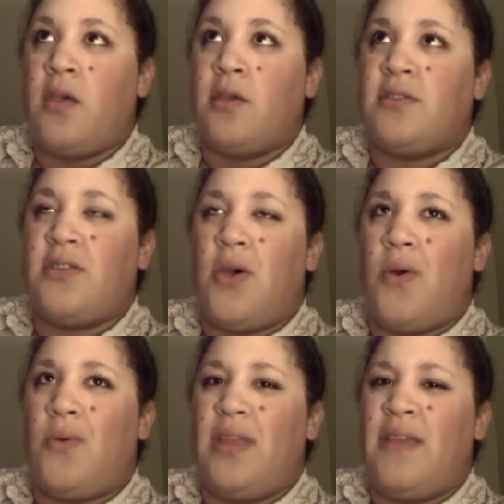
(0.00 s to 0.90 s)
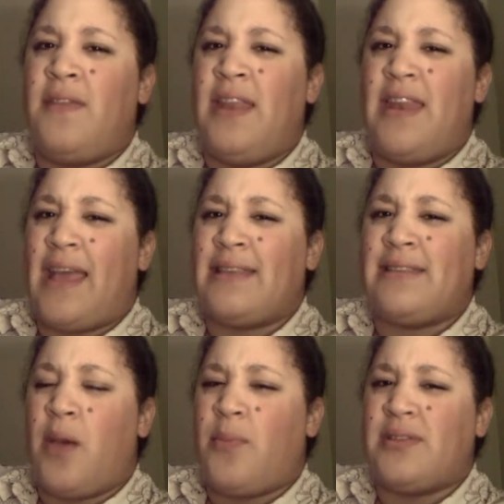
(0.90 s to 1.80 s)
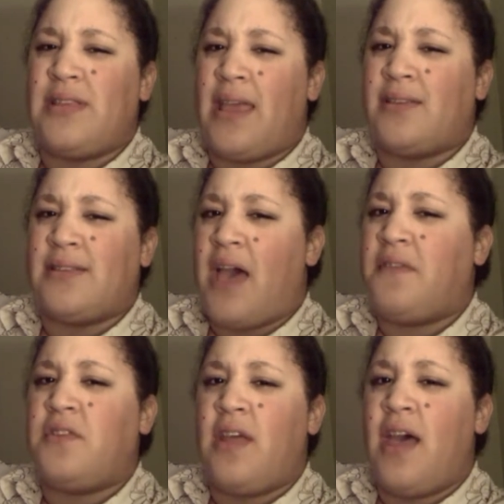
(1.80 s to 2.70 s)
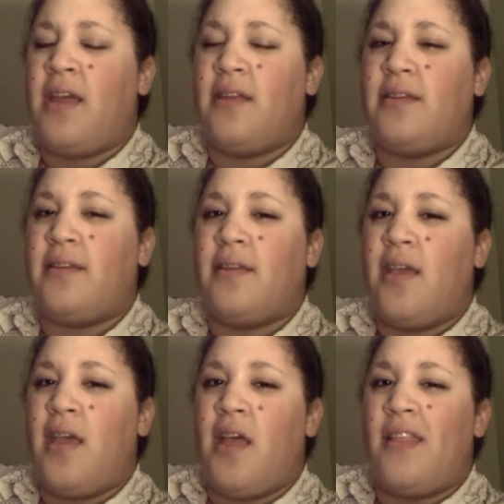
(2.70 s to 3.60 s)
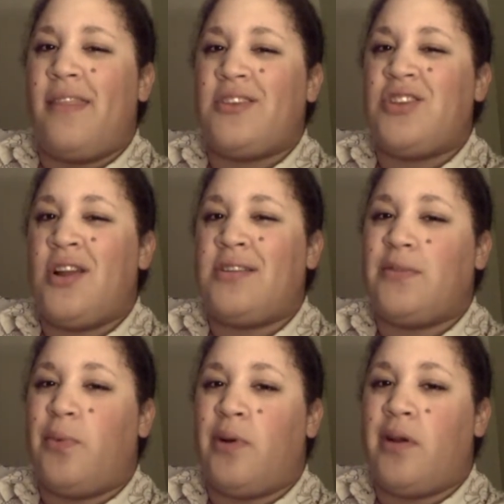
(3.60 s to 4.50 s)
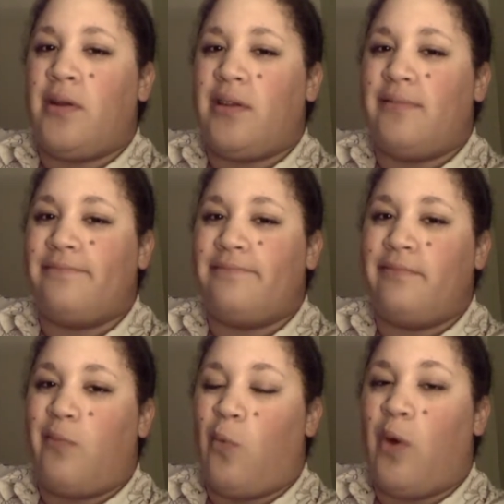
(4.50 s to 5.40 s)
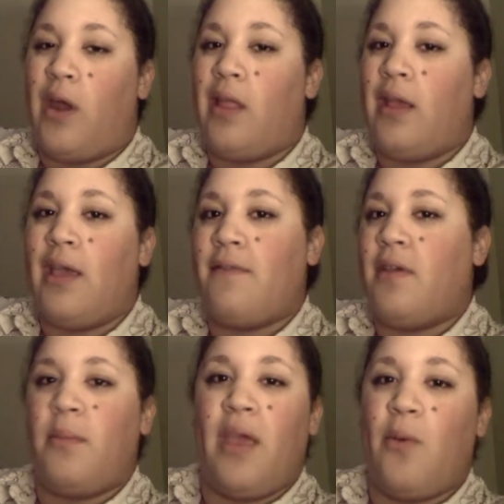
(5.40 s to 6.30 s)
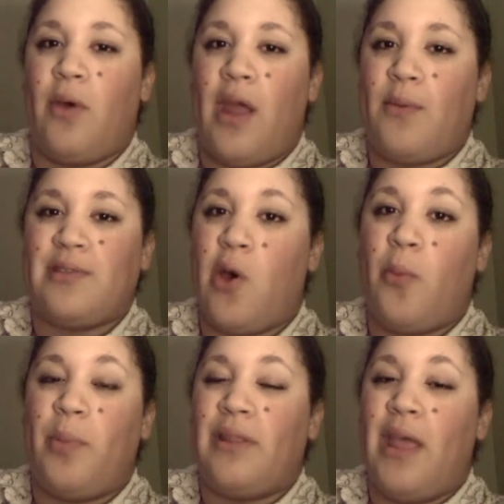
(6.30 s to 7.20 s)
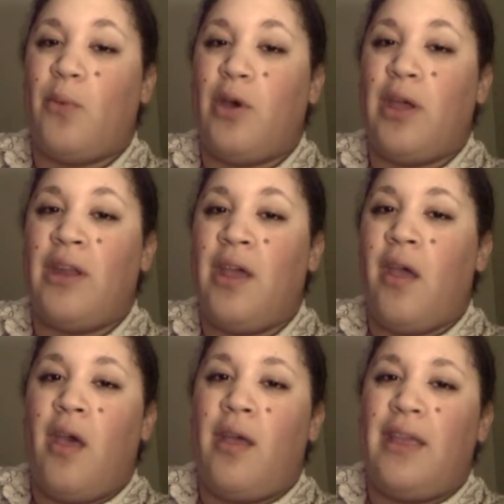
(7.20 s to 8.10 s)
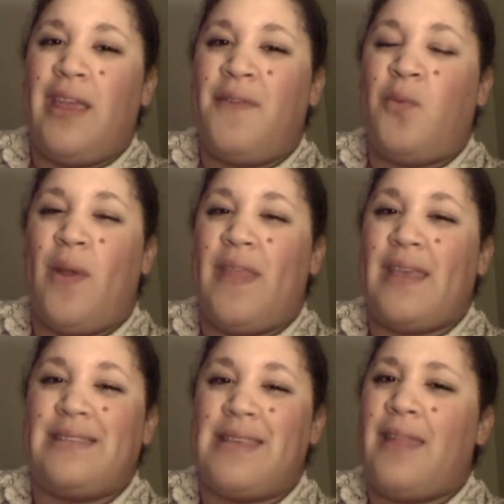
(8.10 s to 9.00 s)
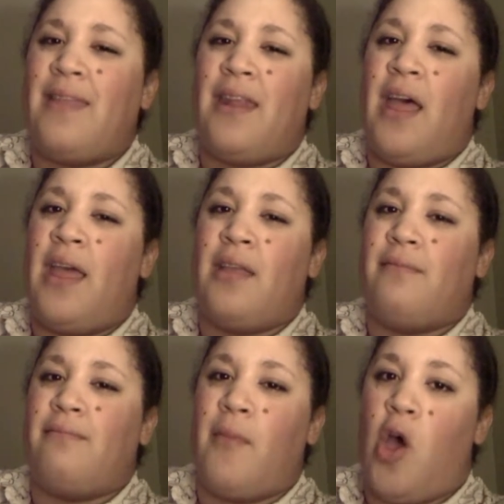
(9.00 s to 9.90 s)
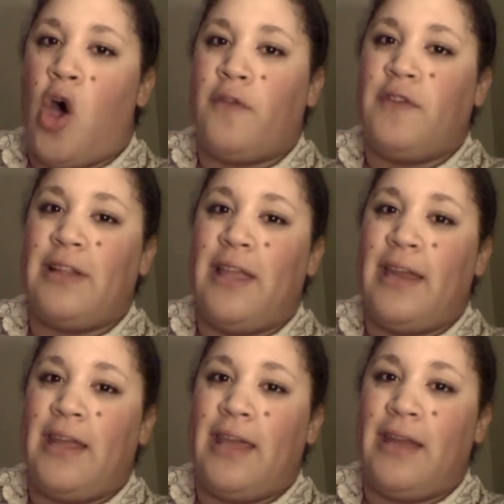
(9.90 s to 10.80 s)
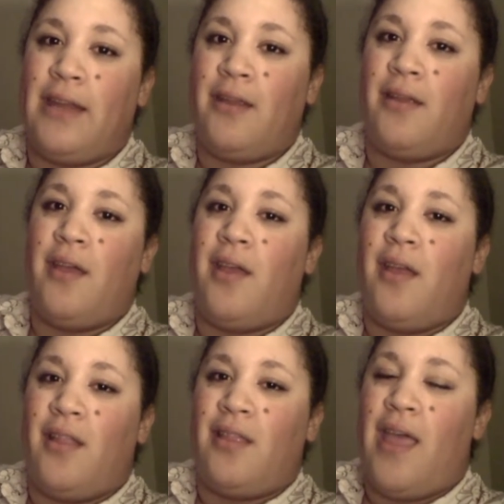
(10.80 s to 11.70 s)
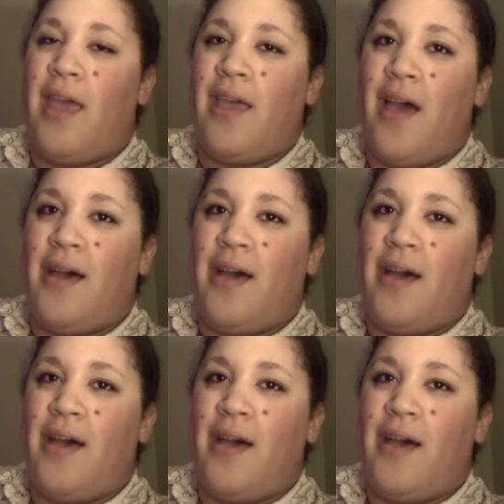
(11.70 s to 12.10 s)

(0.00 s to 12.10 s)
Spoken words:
So even the next couple cycles after that, the charts weren't really giving me what I was hoping they would. Even when they said that I ovulated, they